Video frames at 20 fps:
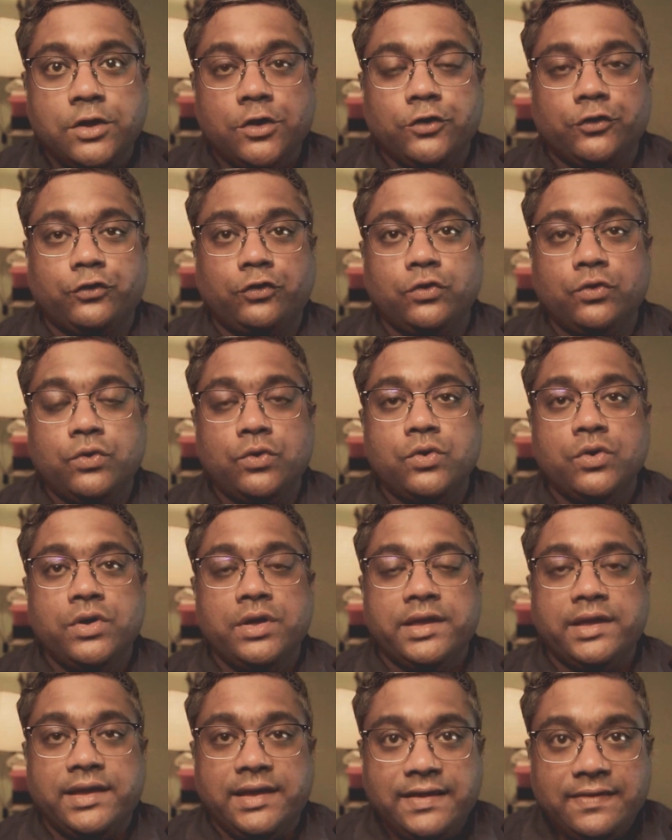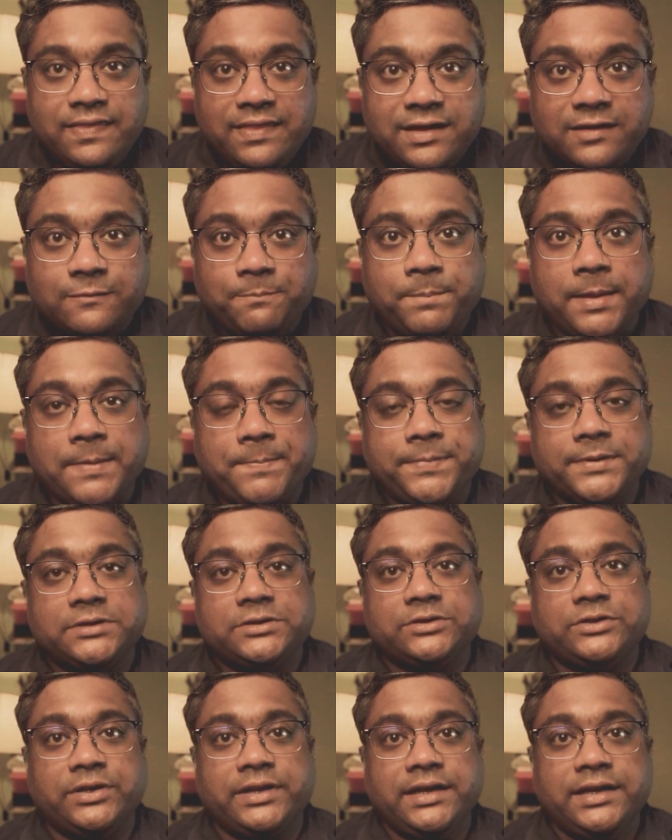So in this paper
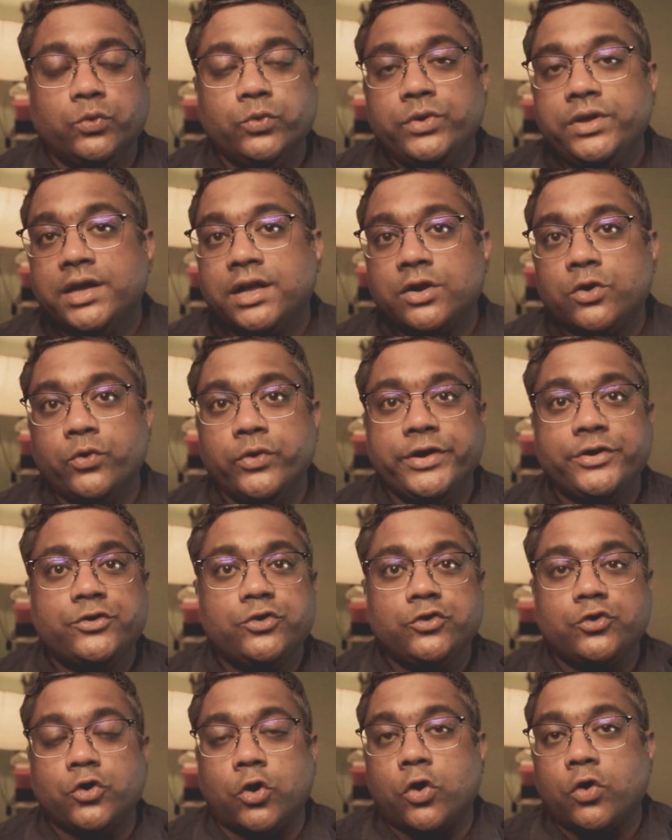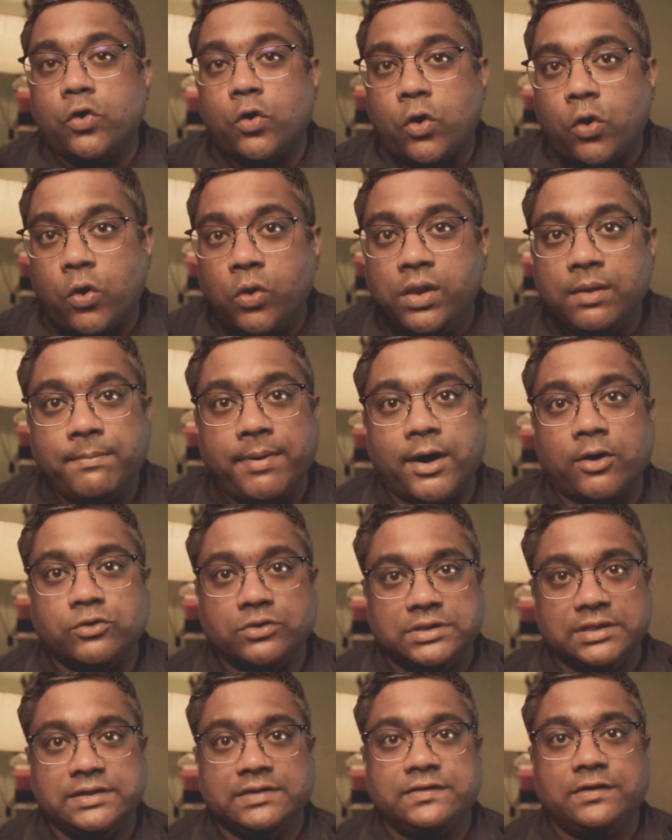3, we are going to talk all
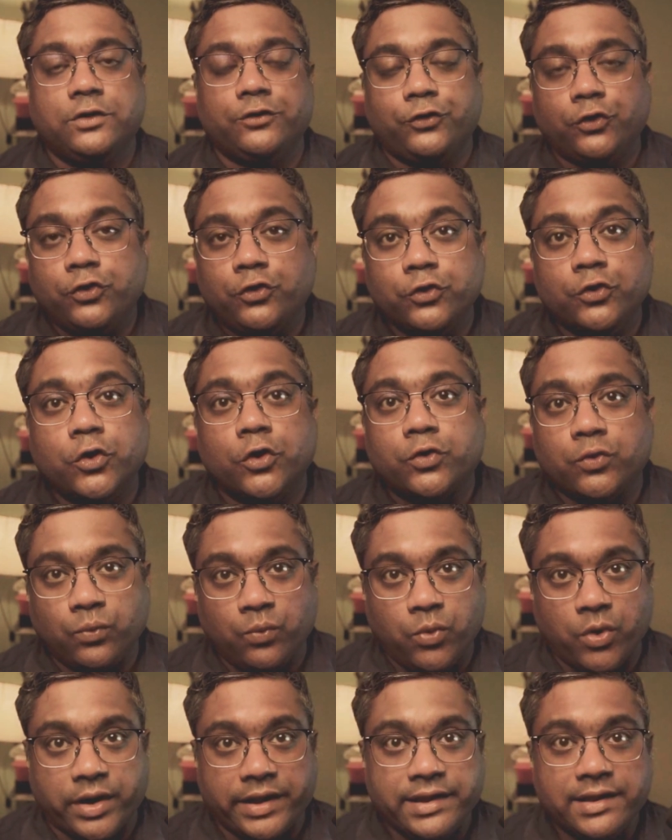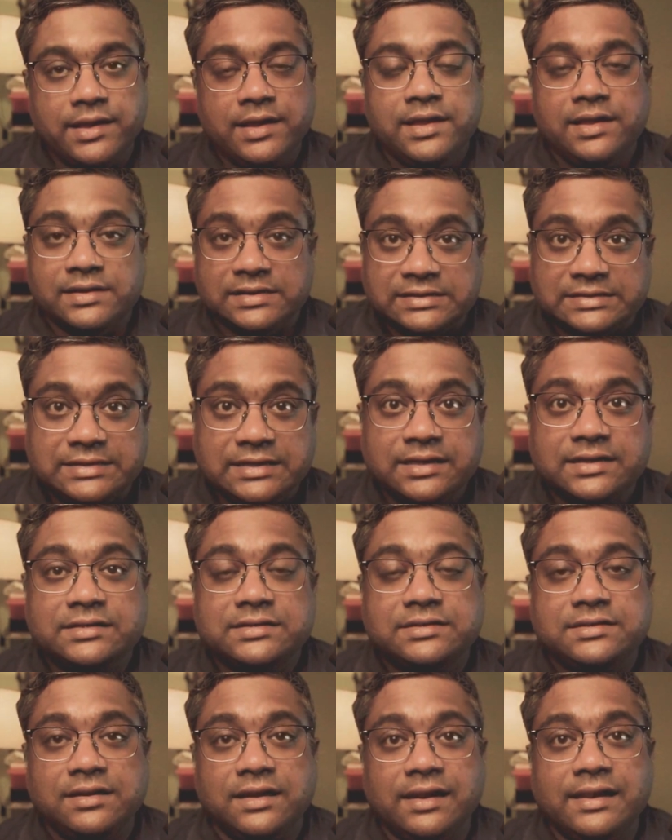about this. So do not worry.
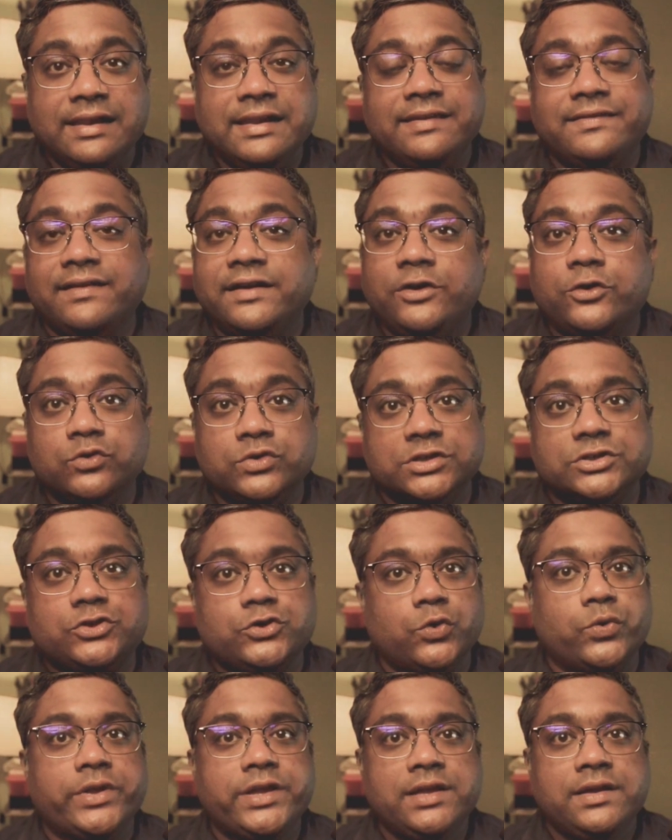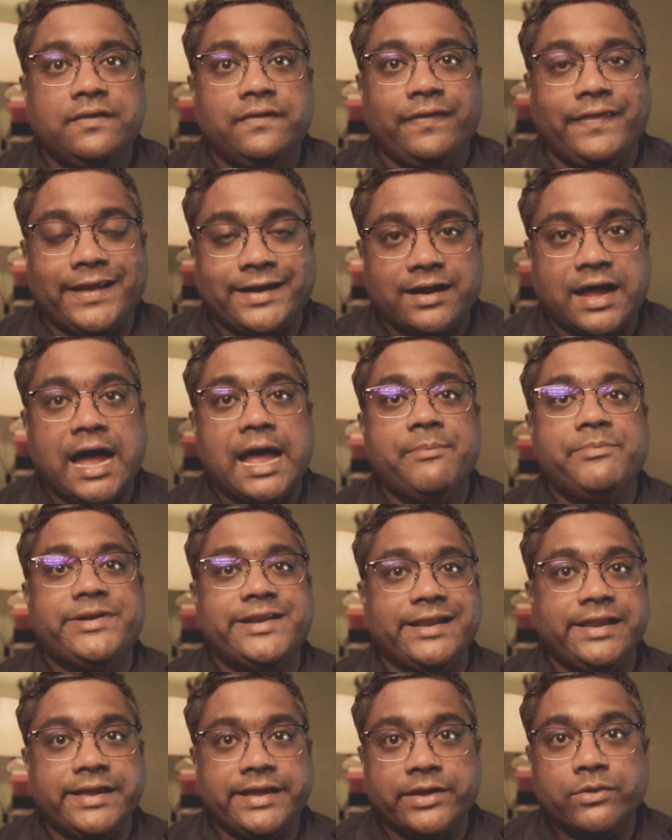Just listen to the story that I'm
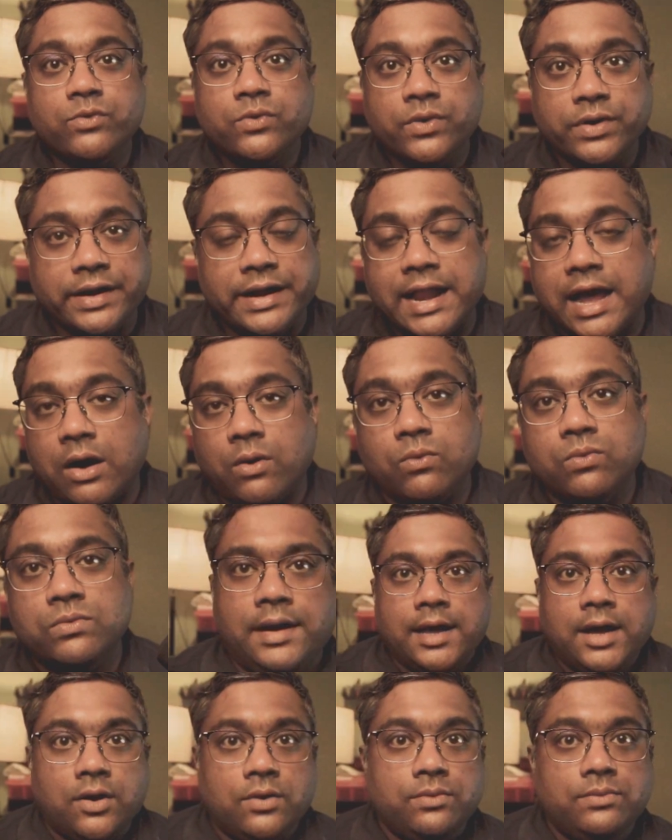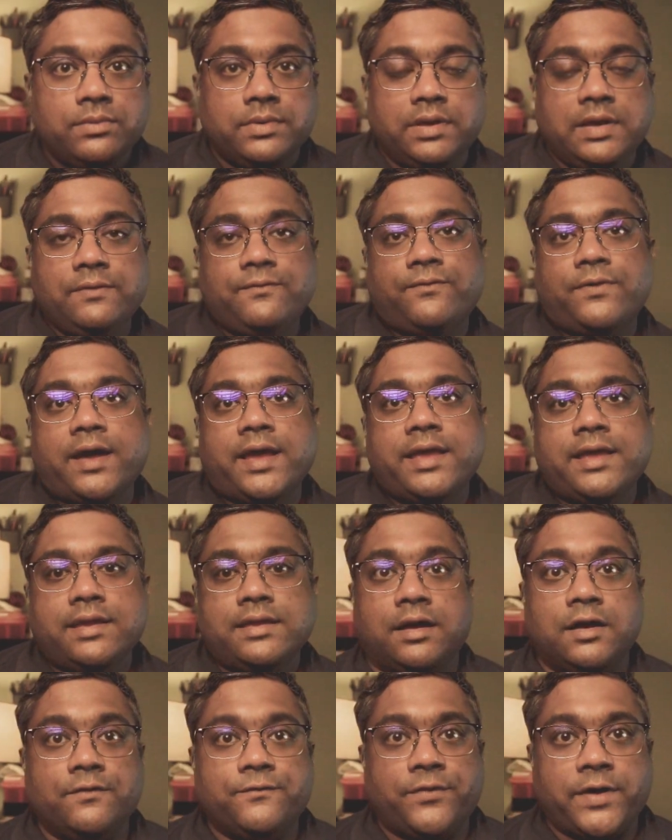telling you now. Now, if I
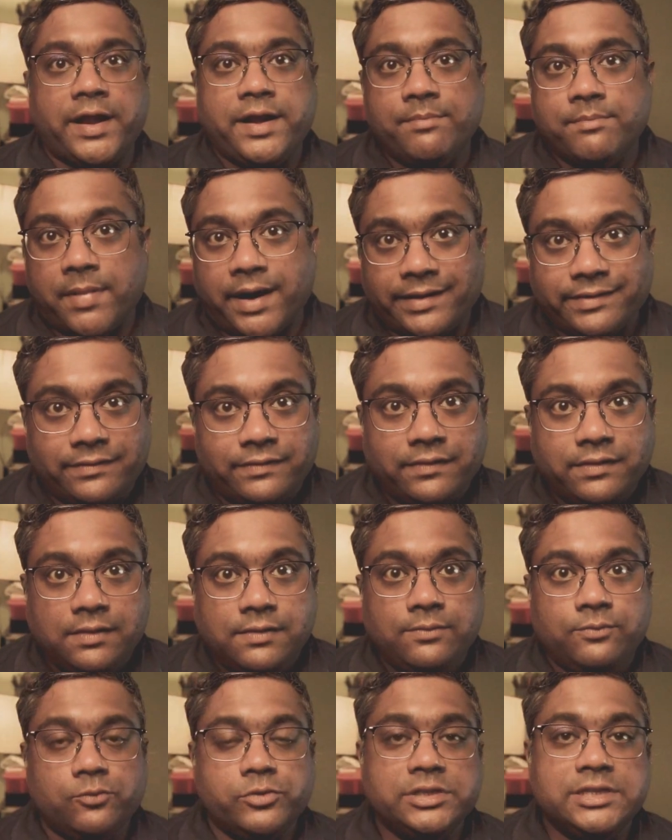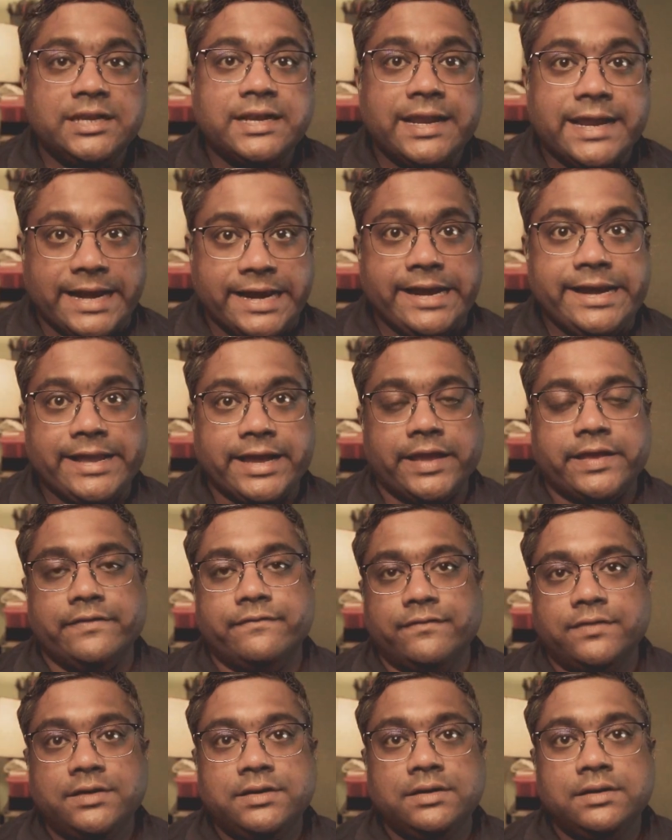confine myself within India
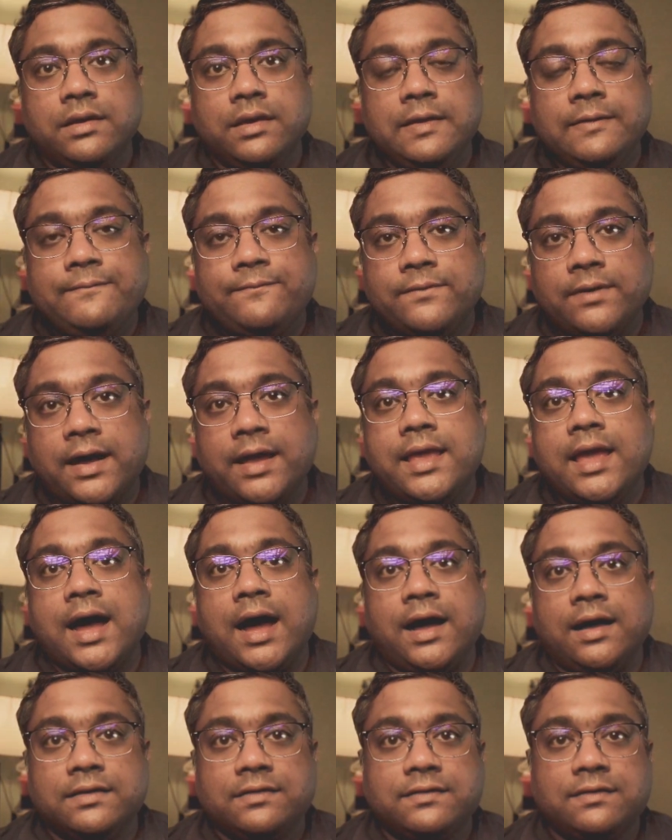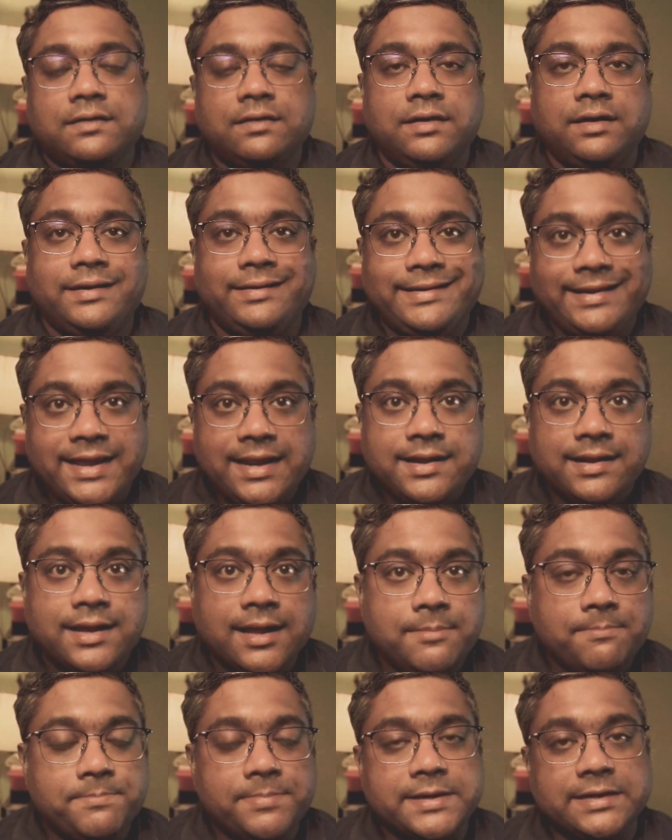even, if I ask 10
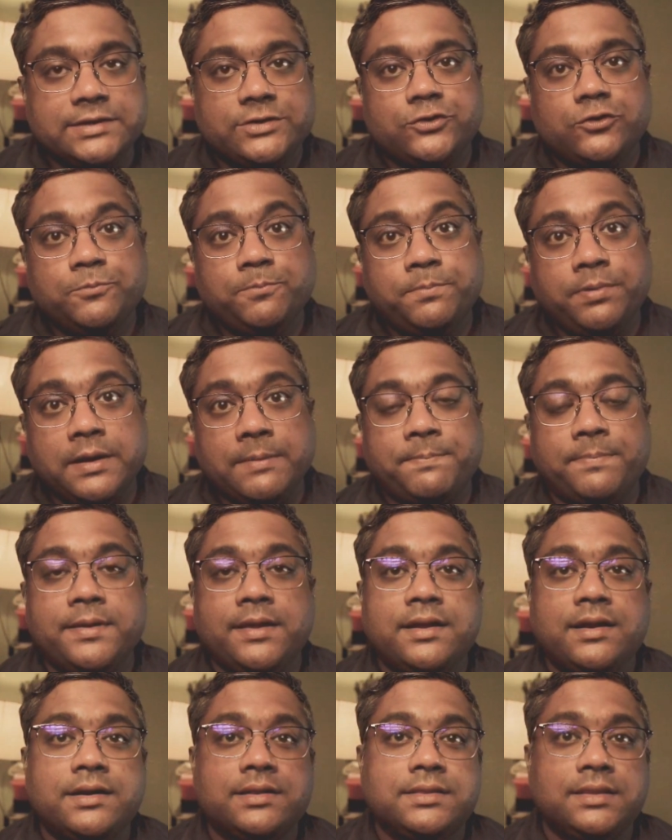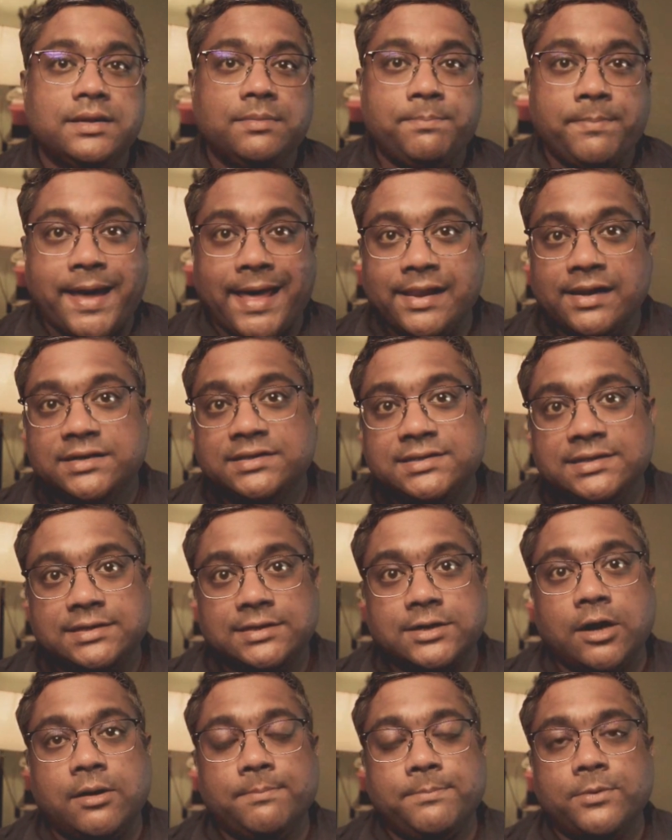companies to prepare the balance
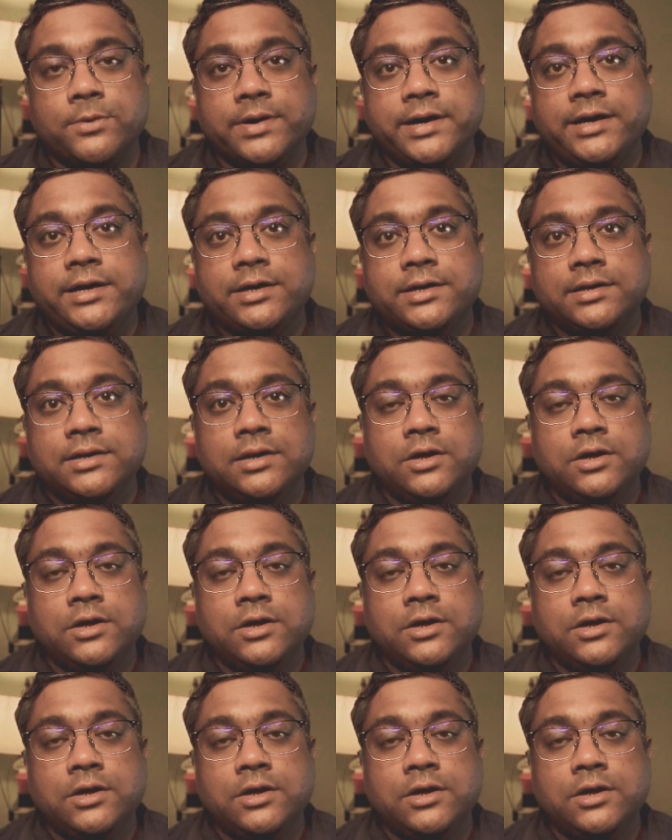sheet component